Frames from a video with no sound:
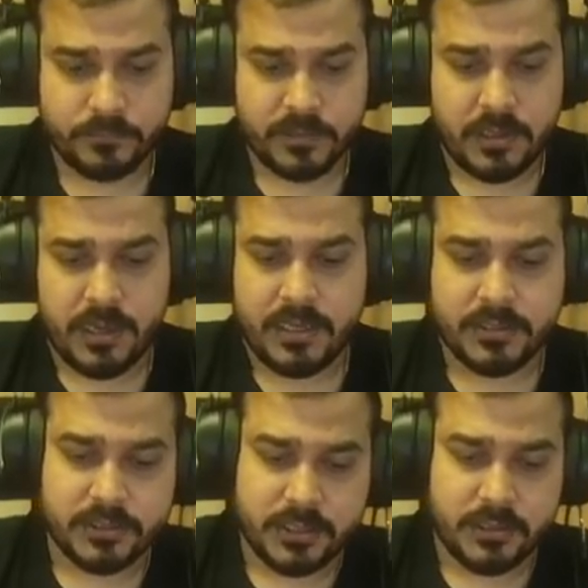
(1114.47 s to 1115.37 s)

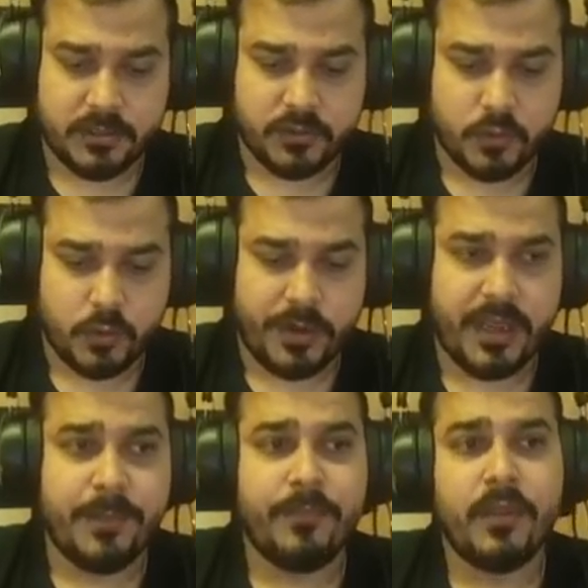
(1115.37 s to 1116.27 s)
last underscore
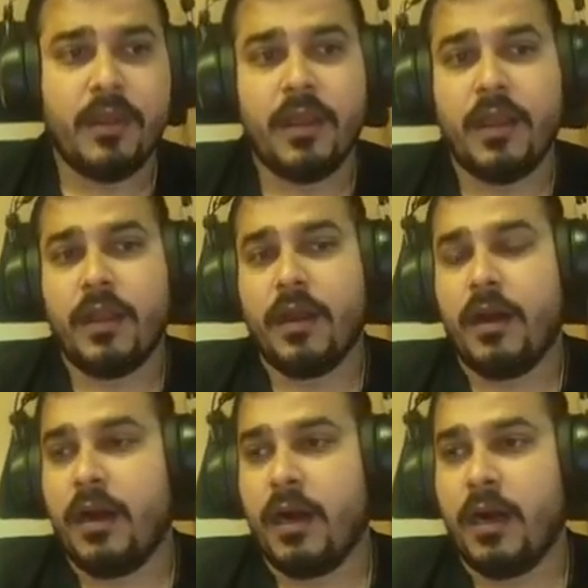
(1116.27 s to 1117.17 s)
name,
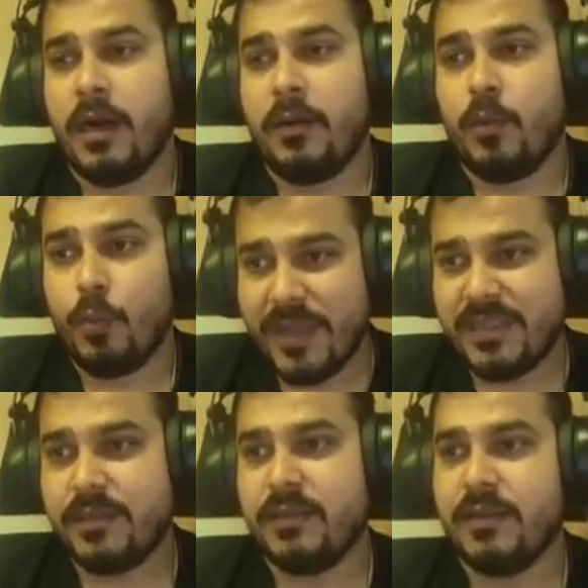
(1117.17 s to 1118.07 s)

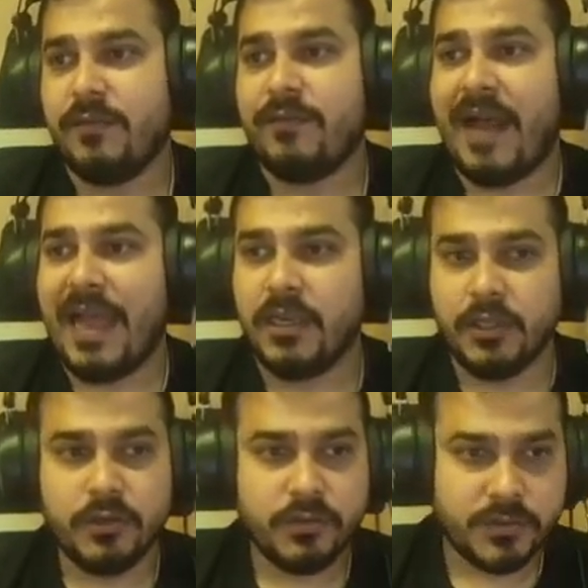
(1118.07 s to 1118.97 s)
with the
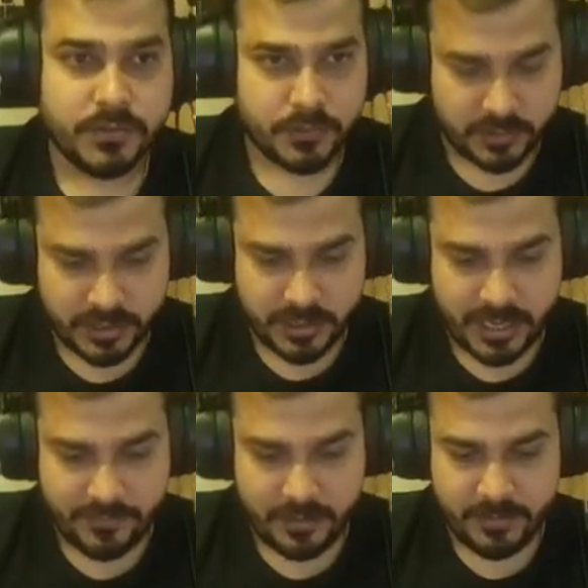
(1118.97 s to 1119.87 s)
values. So here
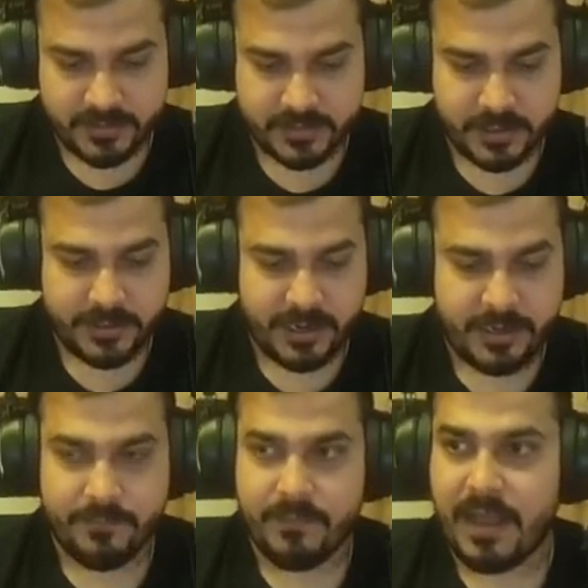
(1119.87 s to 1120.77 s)
I will basically
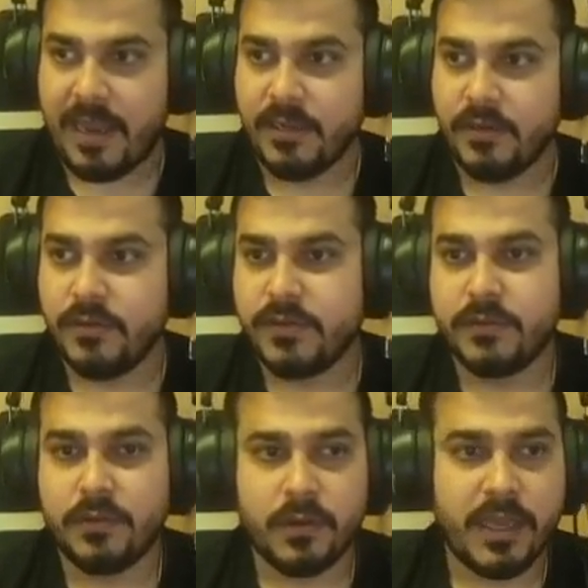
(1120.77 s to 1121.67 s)
write values.
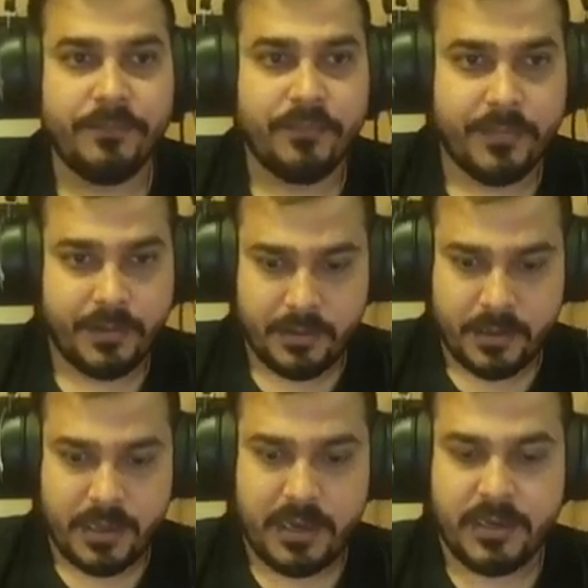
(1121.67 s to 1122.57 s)
Okay,
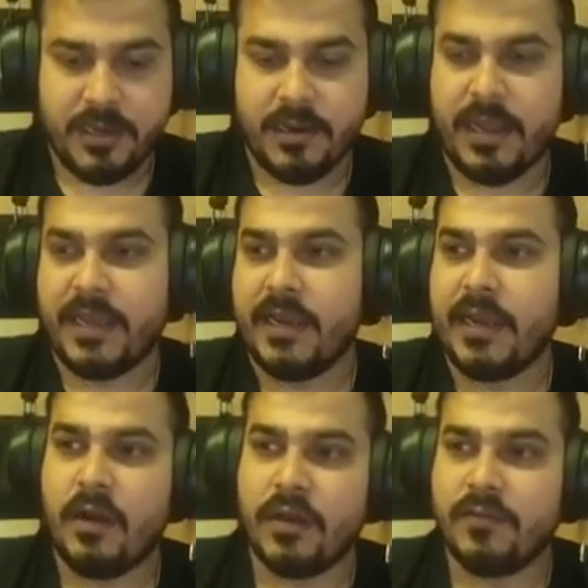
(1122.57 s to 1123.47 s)
and here I can
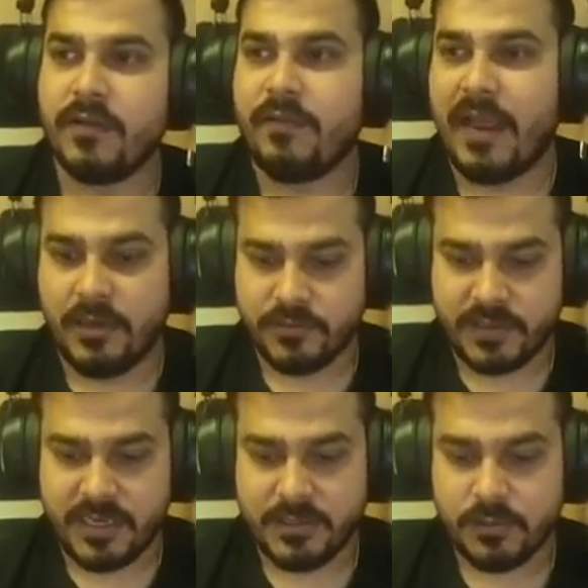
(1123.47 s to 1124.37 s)
now give the values
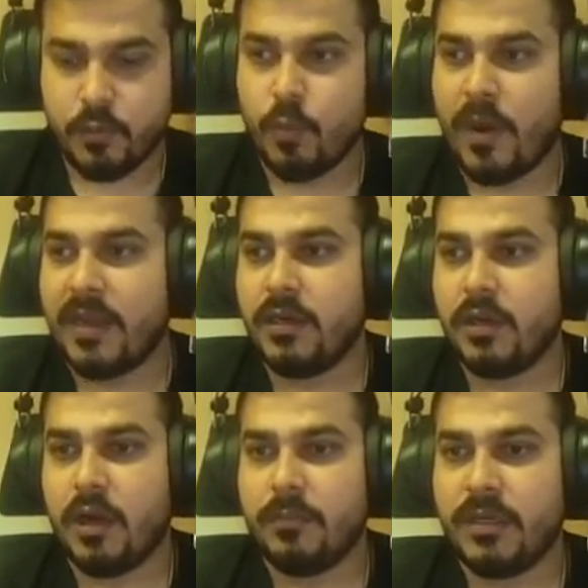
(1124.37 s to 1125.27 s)
as 1
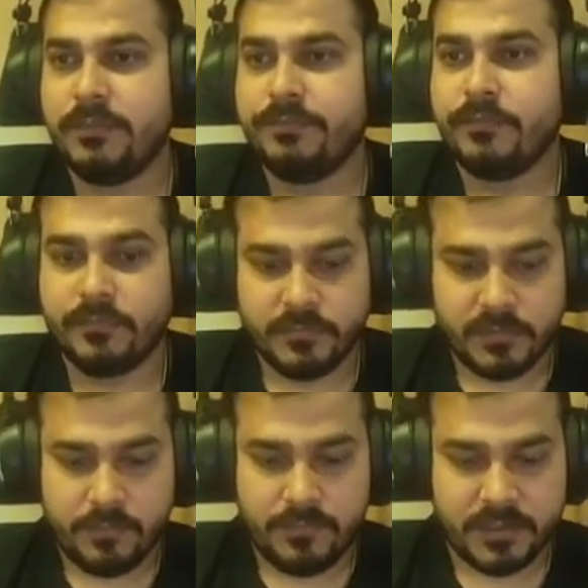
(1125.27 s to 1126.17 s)
comma
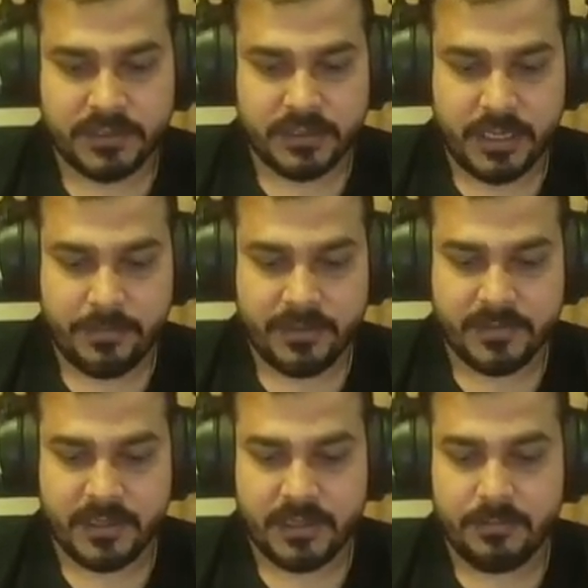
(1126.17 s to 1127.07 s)
first name
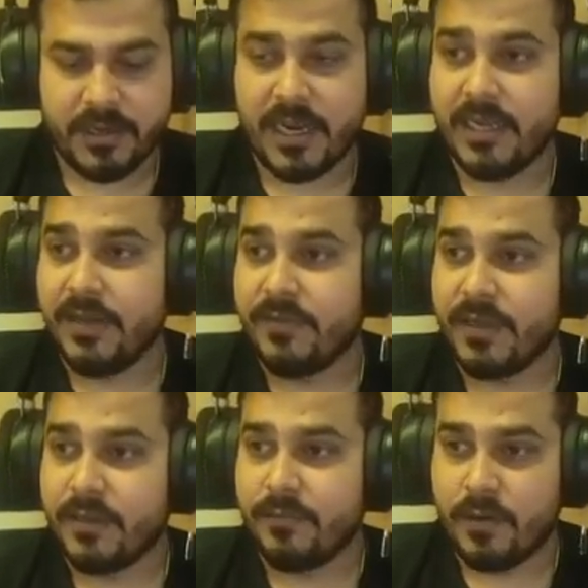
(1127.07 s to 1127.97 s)
is nothing but I'll give it
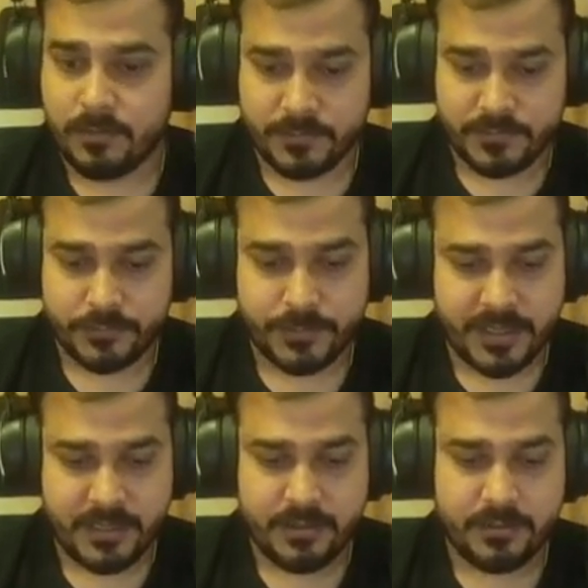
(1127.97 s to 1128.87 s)
in the form of
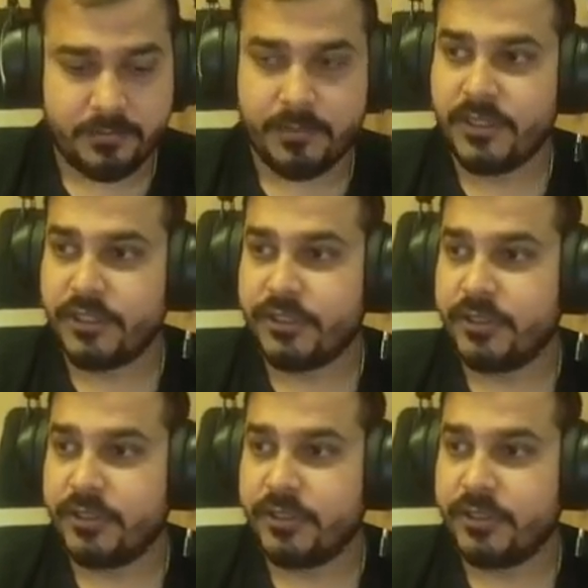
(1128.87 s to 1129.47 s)
string Krish,